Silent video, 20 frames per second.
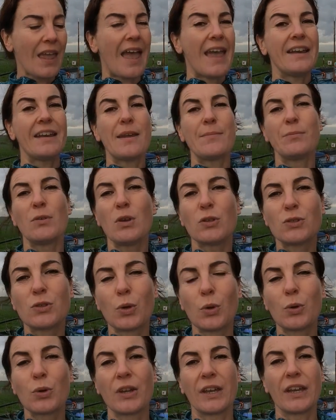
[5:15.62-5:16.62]
And I'm not
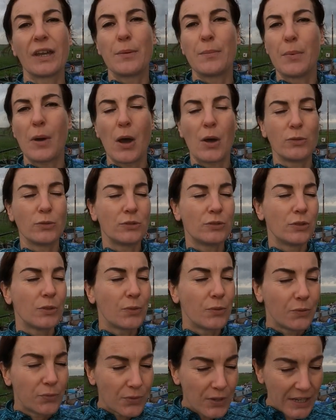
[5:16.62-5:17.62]
talking about
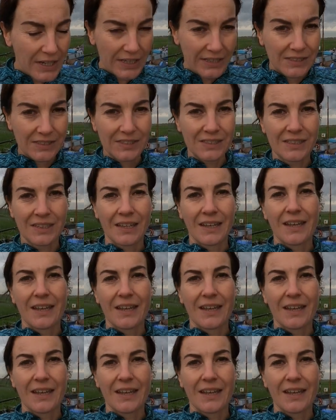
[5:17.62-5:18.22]
weeks,